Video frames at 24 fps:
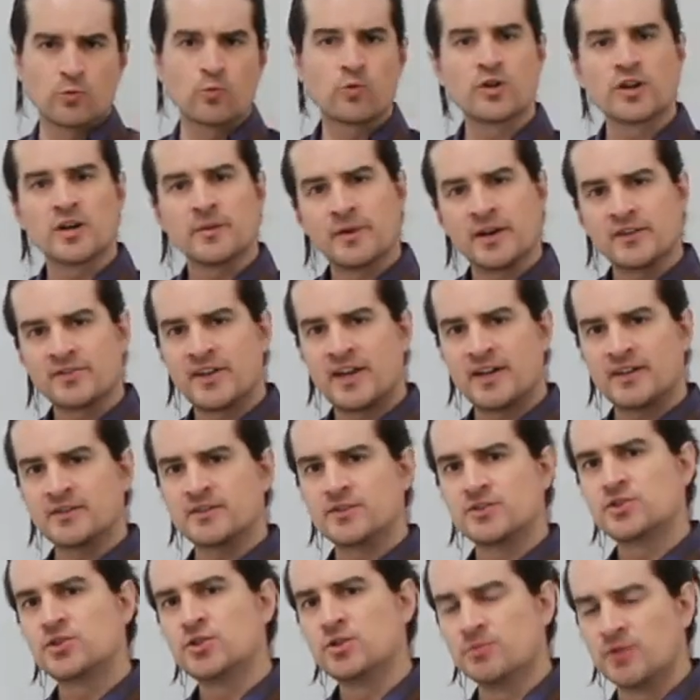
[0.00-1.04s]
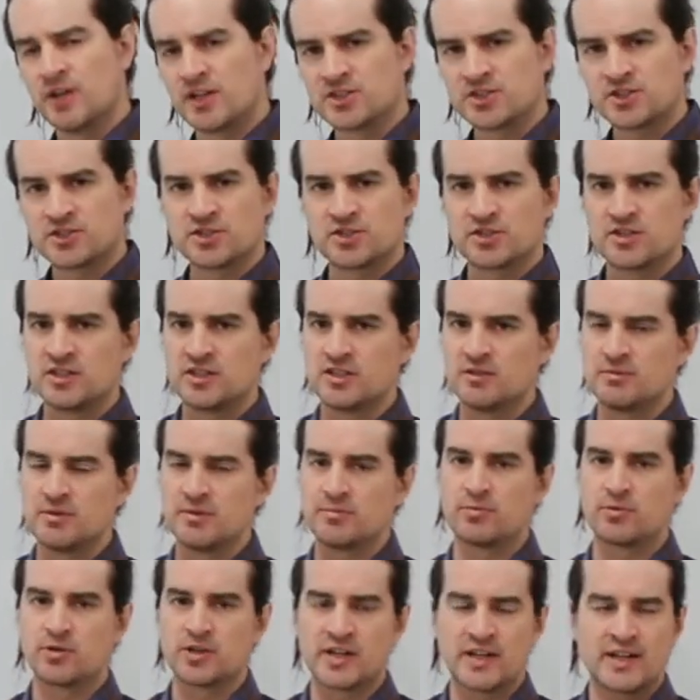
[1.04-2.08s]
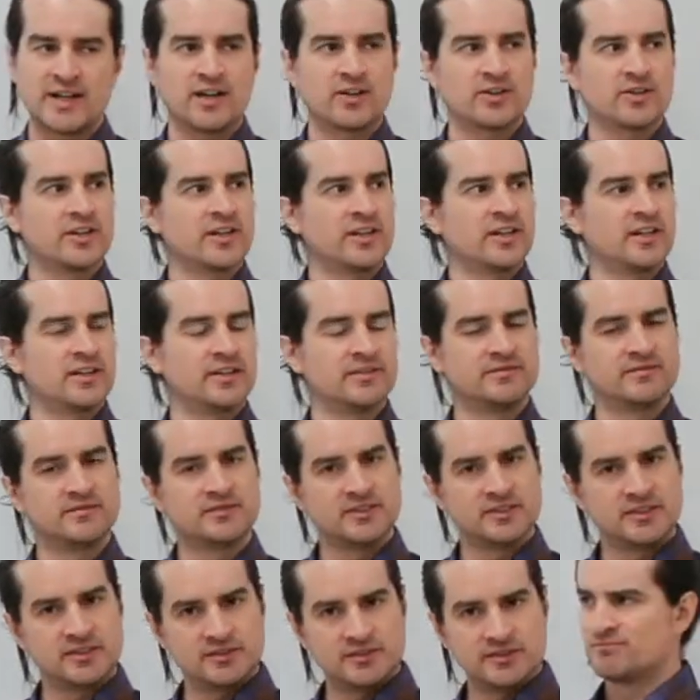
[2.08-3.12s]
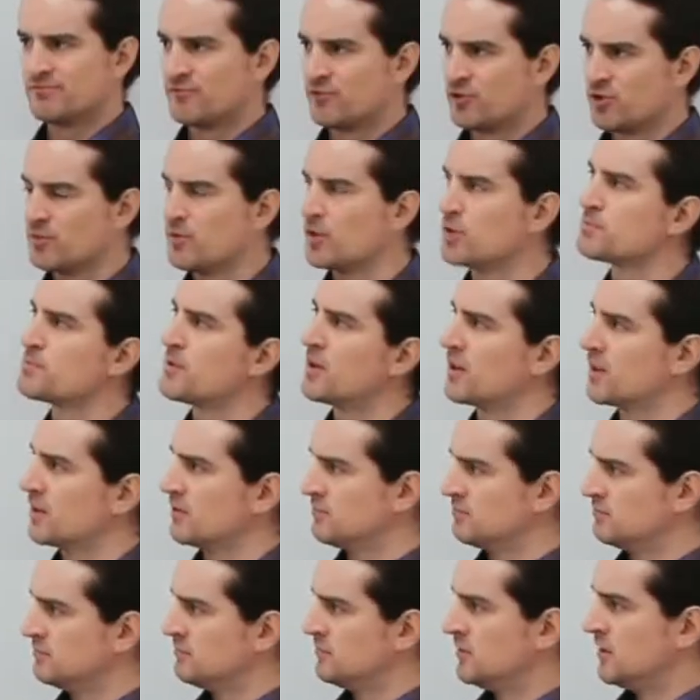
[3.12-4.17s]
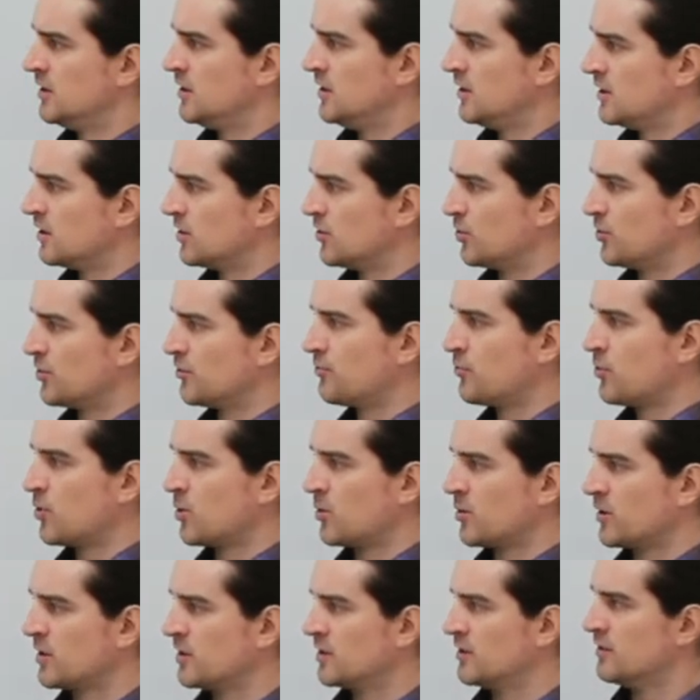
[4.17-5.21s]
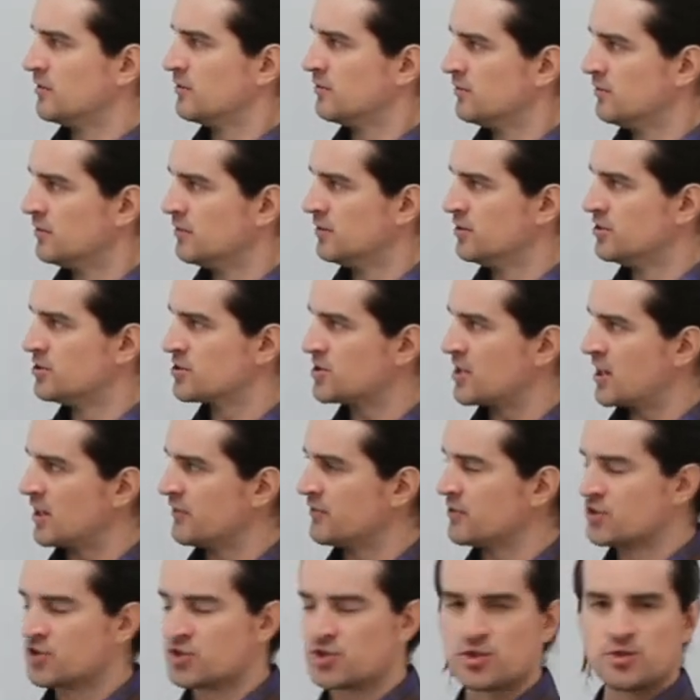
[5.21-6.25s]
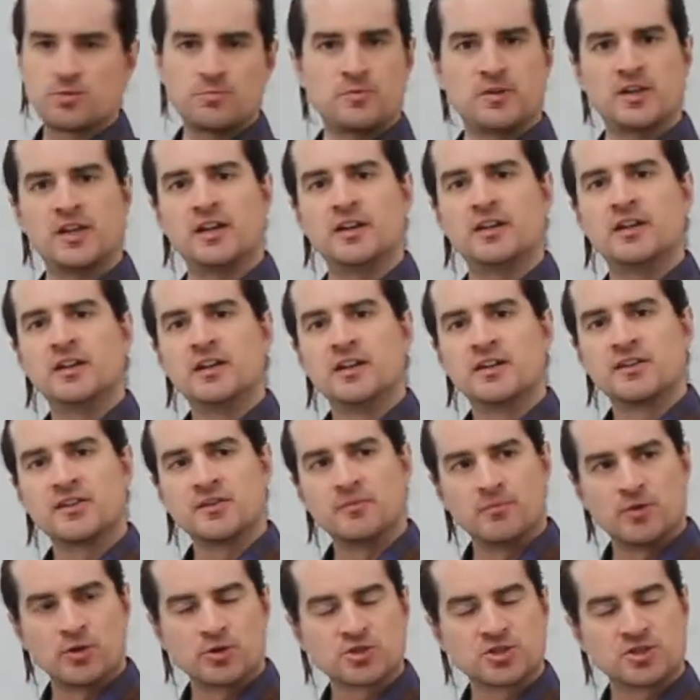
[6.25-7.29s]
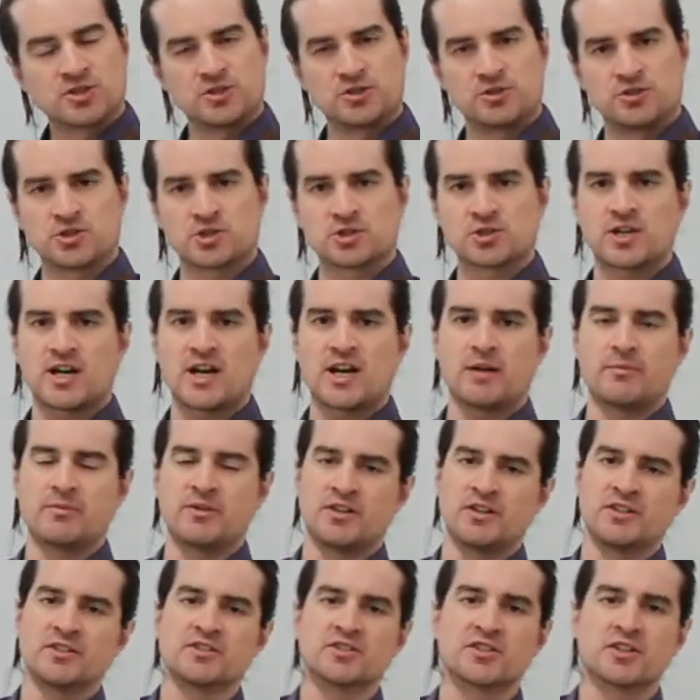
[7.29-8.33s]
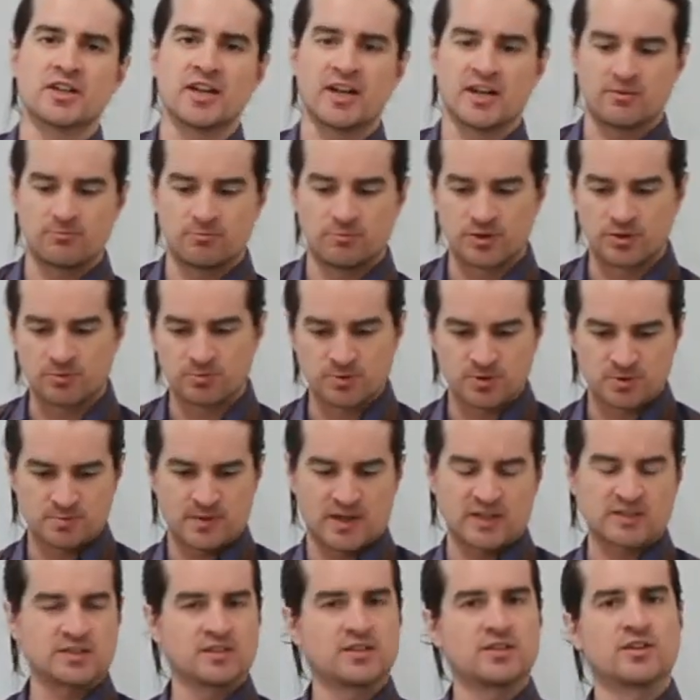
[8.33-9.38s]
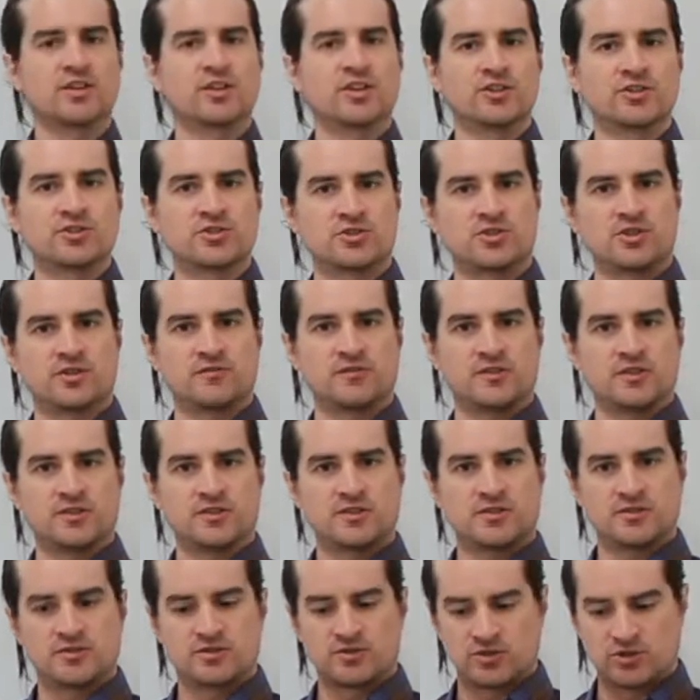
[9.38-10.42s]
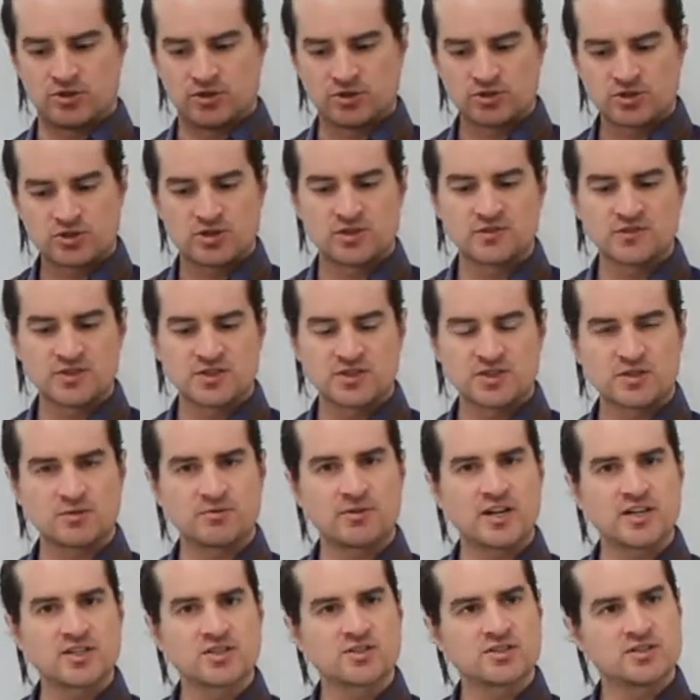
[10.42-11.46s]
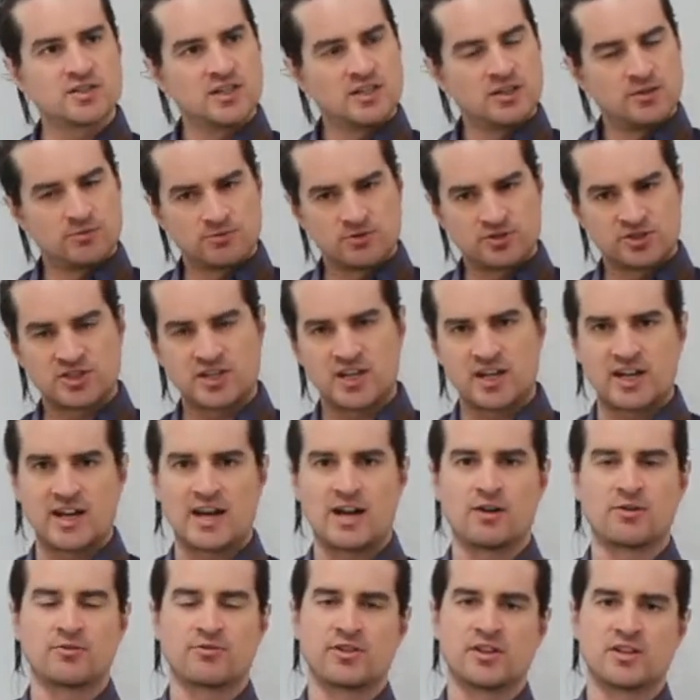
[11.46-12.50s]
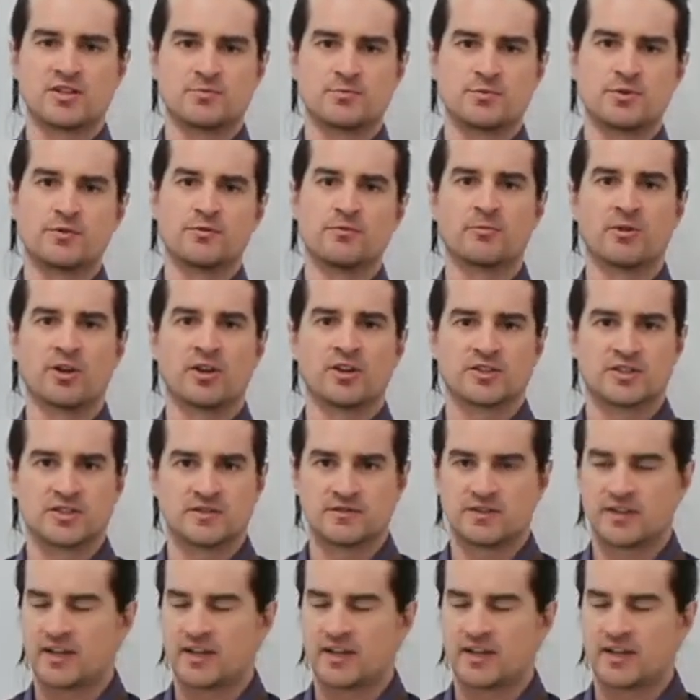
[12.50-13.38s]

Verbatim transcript: to worry about that too much. It just needs to be pointed out. And for the most part, going forward, you just kind of assume that the motion that you describe is, again, with respect to the Earth's surface. So the Earth's surface is at rest, we're saying how things move relative to